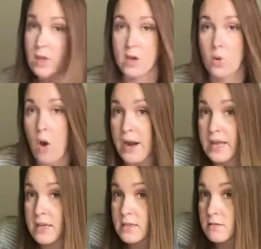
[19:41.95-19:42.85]
the
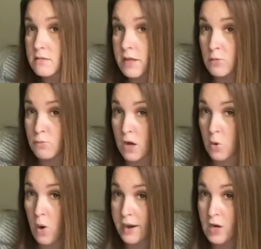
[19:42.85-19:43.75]
aquatic
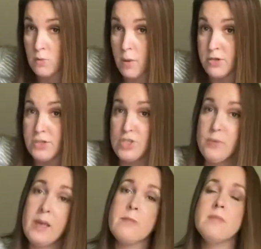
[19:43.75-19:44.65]
aquatic rubber
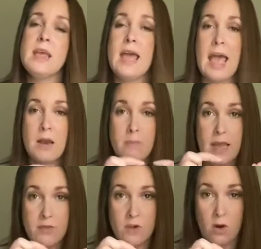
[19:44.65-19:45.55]
tubing and
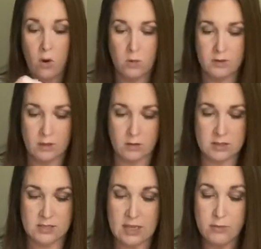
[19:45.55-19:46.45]
made their own little
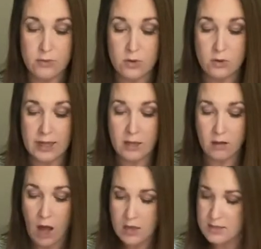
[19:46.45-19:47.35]
see-through link
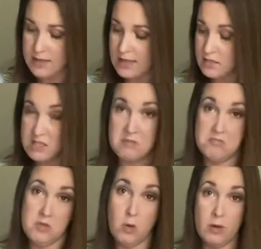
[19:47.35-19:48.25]
locks, that's
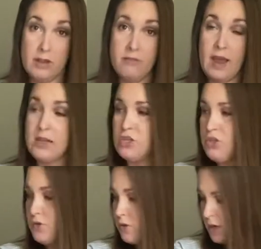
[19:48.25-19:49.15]
totally fine
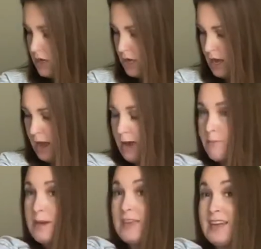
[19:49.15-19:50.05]
too. Um,
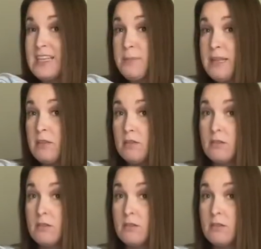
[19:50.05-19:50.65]
but they need to be